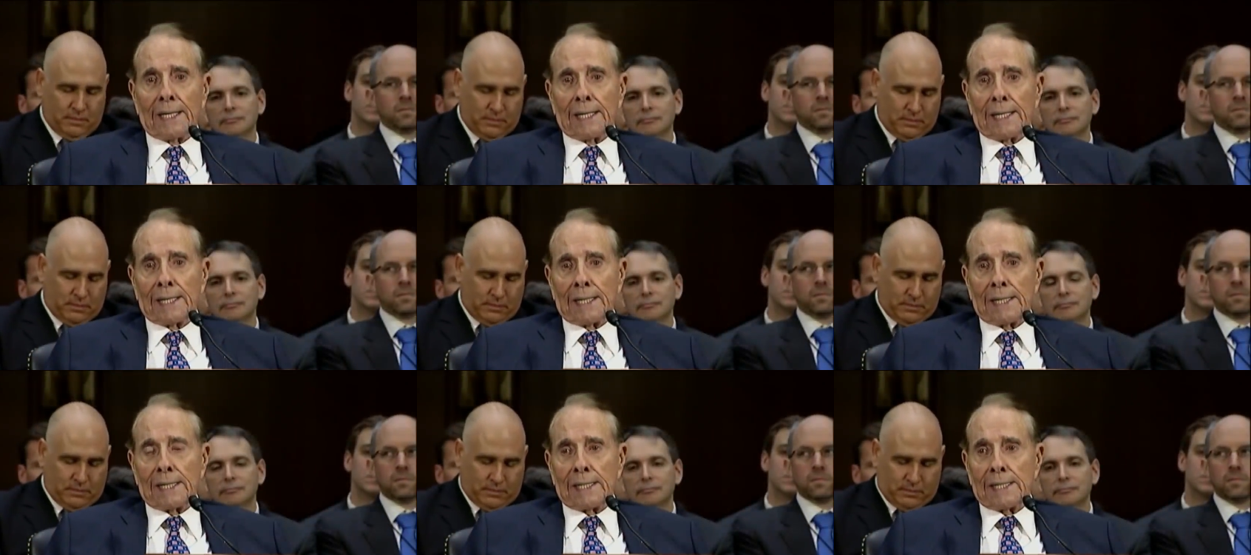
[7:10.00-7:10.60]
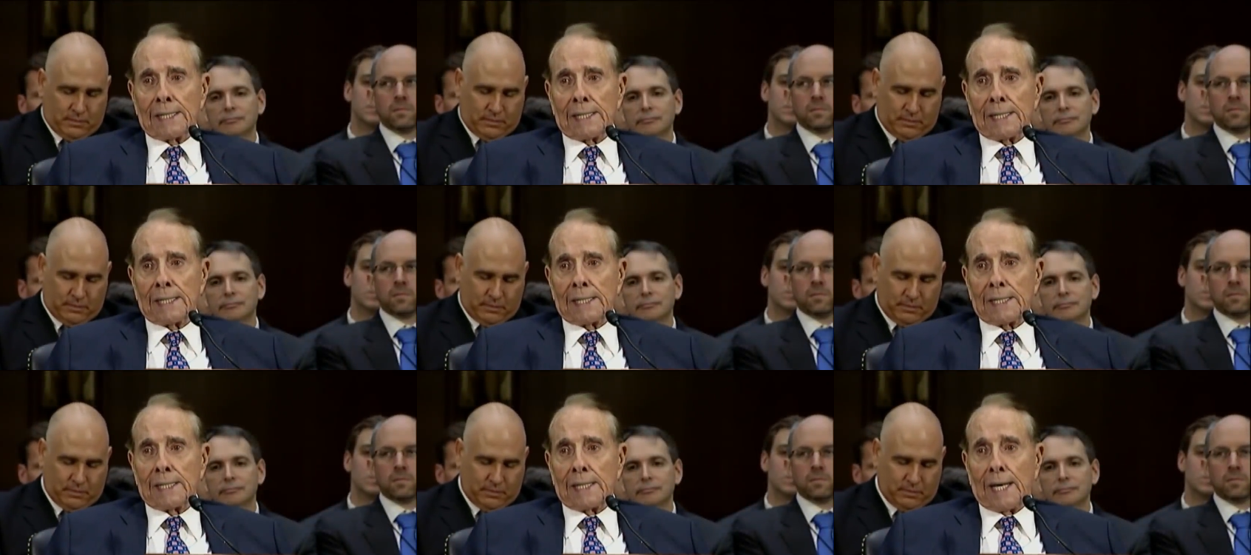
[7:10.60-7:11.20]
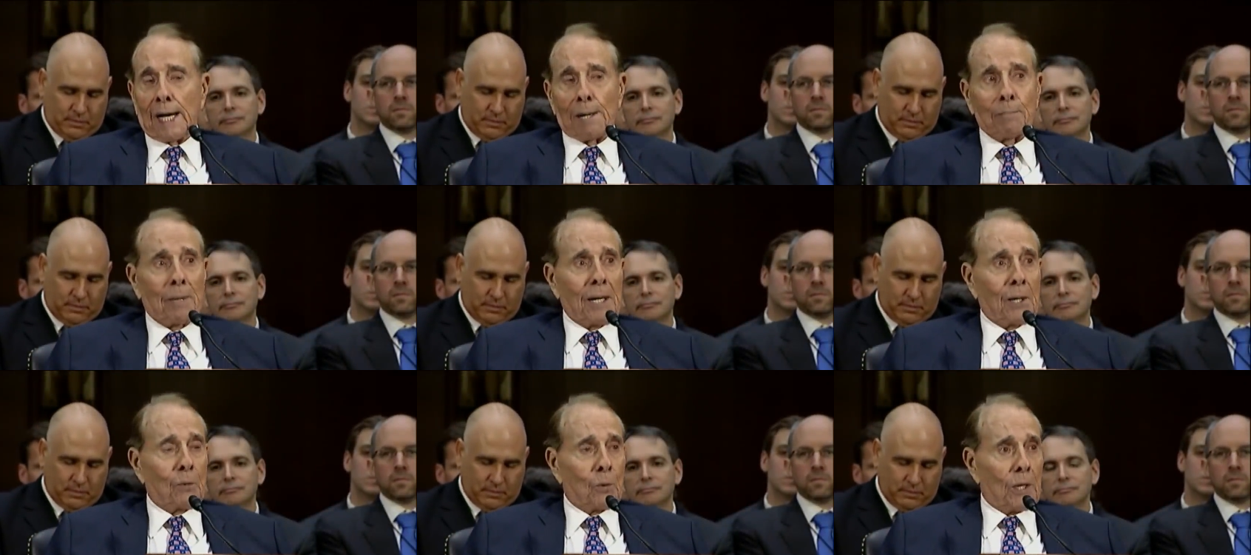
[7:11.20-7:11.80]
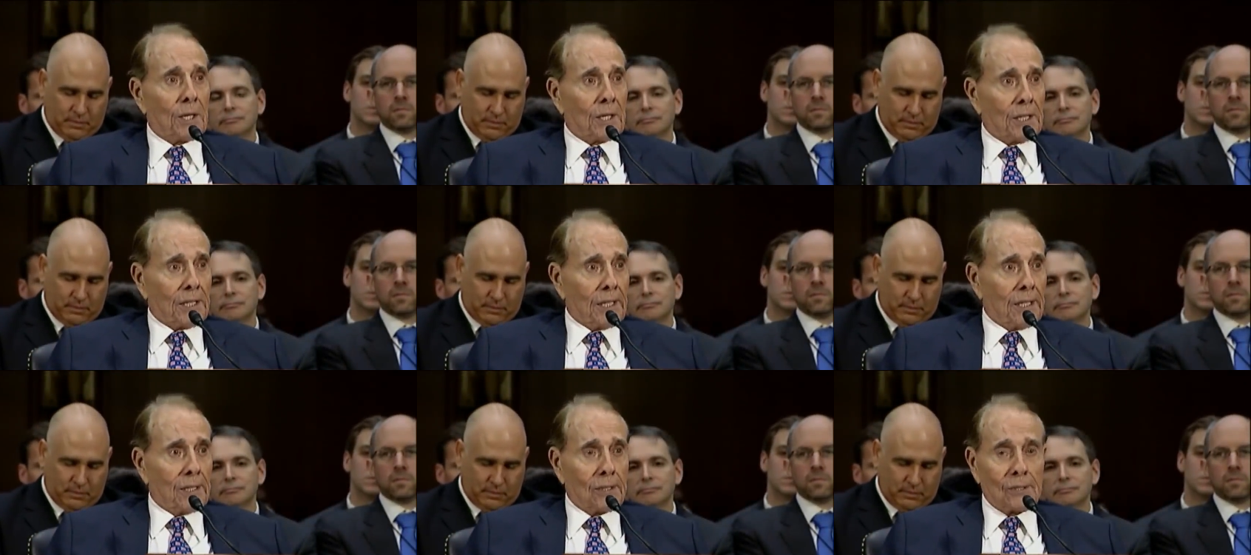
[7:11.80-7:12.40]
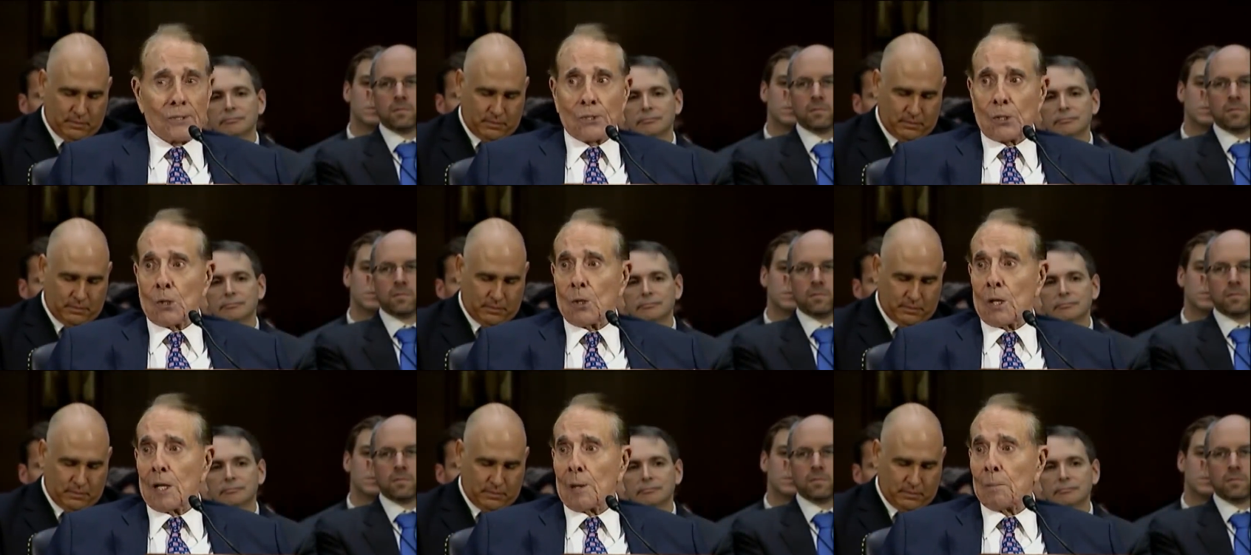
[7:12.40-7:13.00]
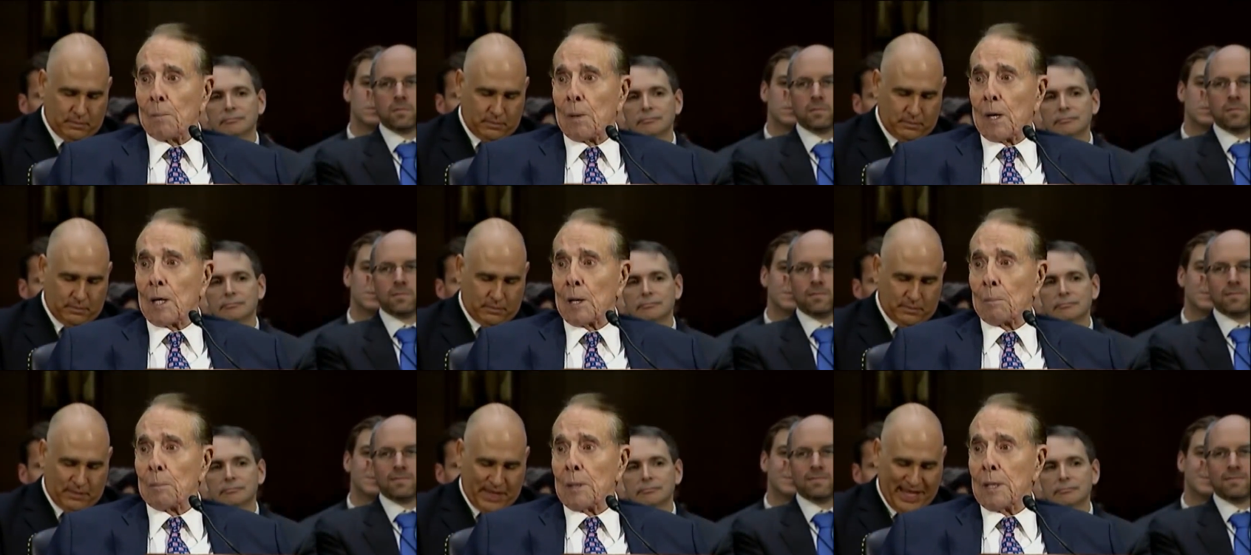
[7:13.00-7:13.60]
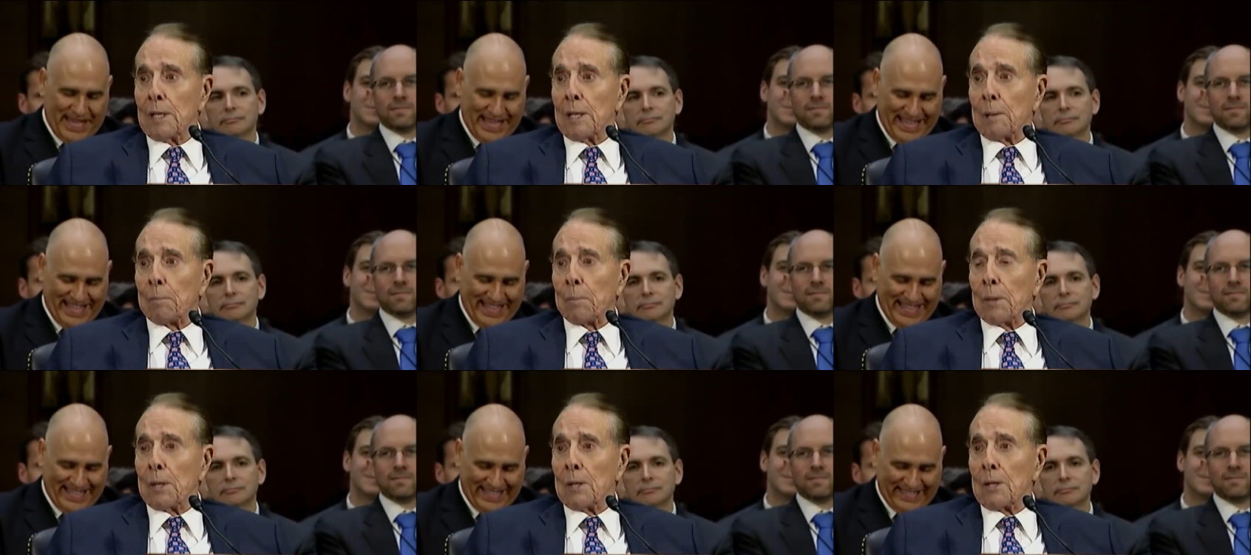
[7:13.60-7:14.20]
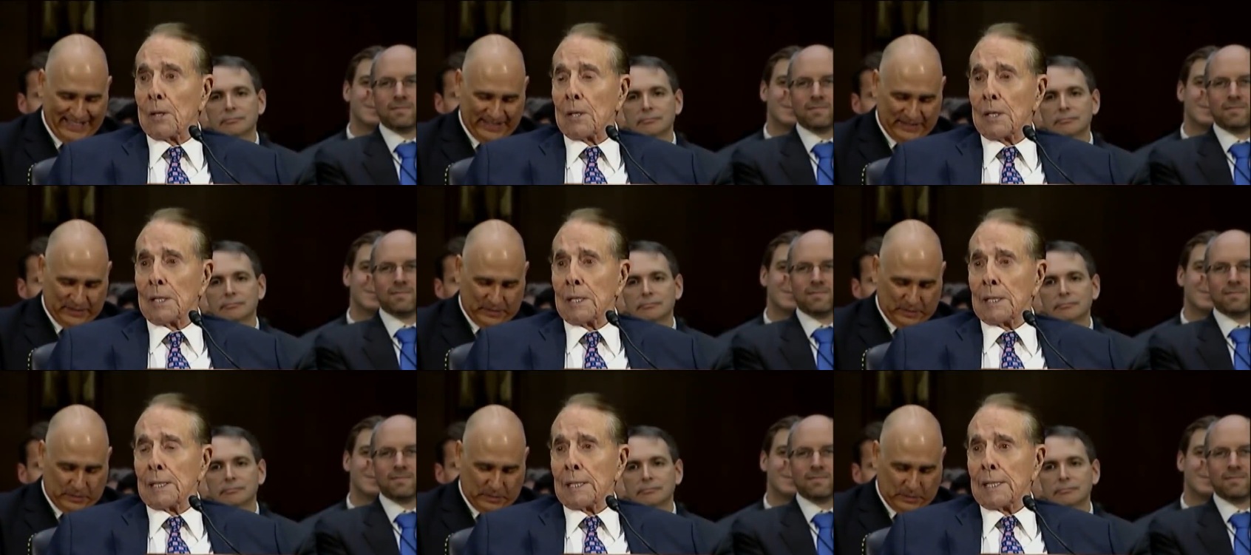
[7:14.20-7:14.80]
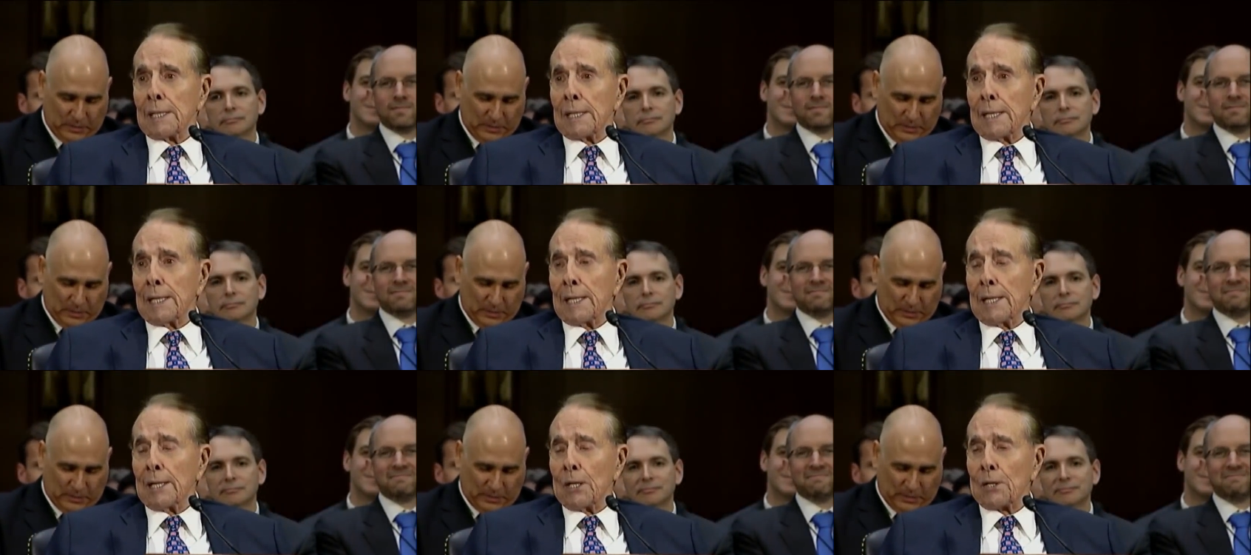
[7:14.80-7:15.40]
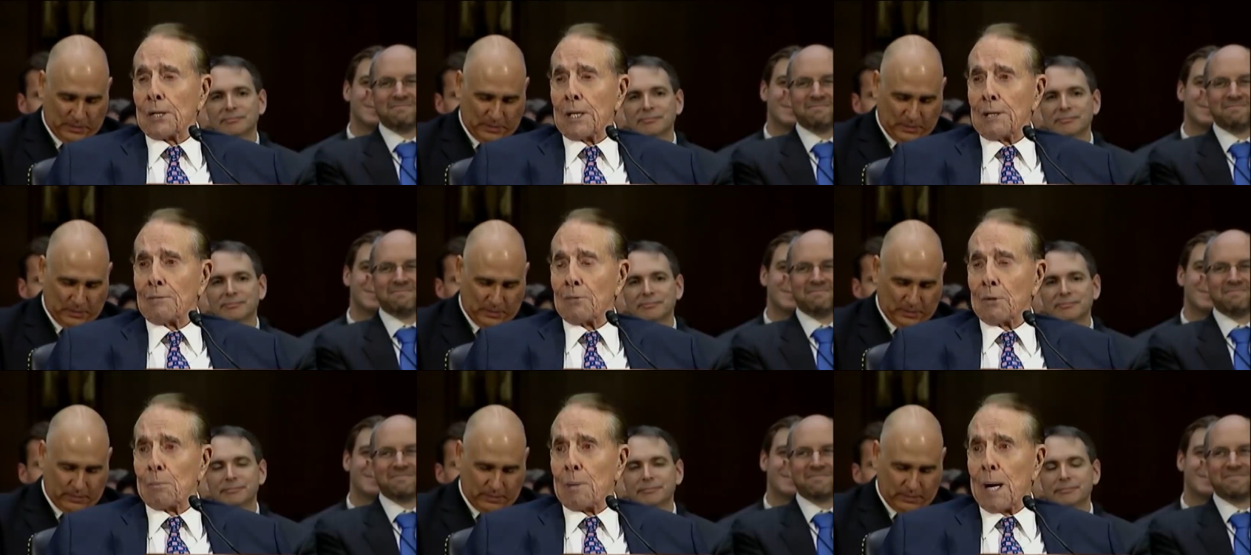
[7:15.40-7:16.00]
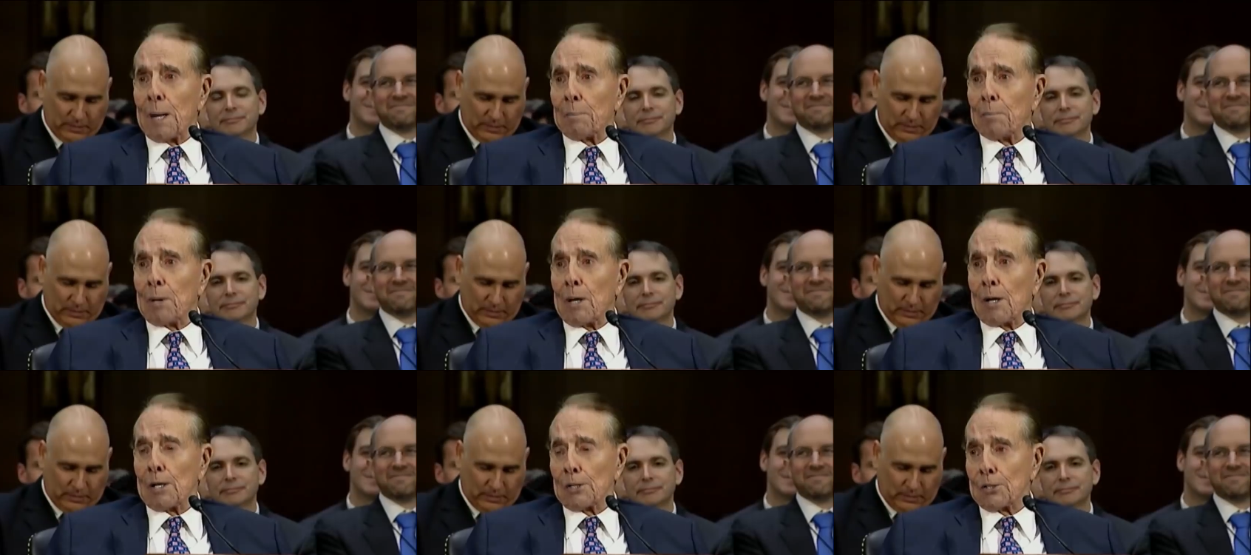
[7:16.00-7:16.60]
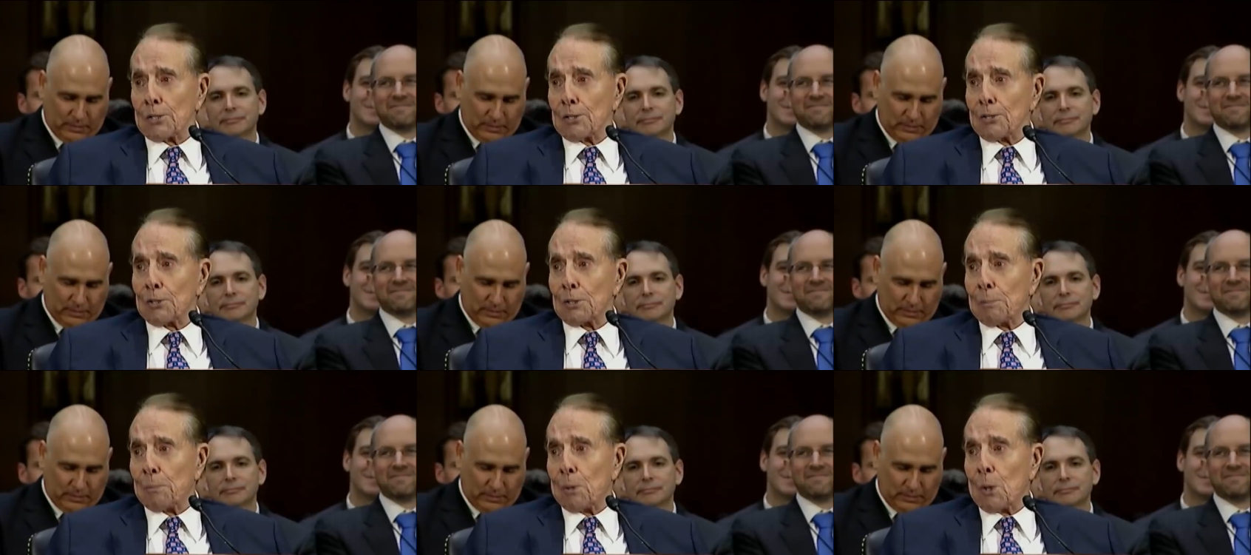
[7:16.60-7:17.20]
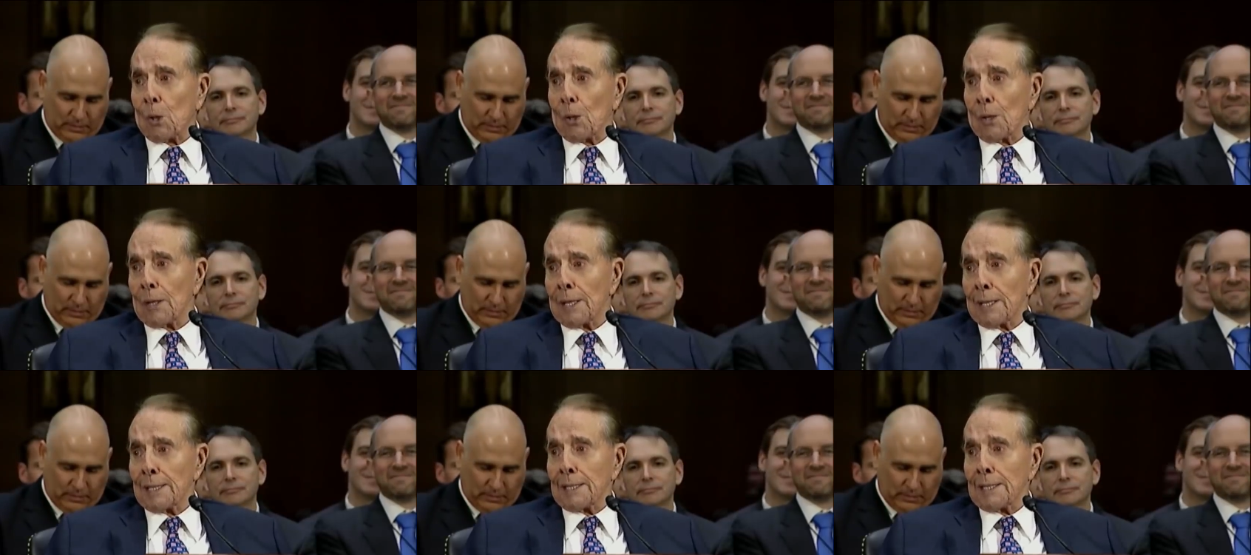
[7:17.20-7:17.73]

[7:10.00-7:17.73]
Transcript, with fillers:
Speaker 1: seem to leave. I may run again, so I'll probably be up here looking for bipartisan support.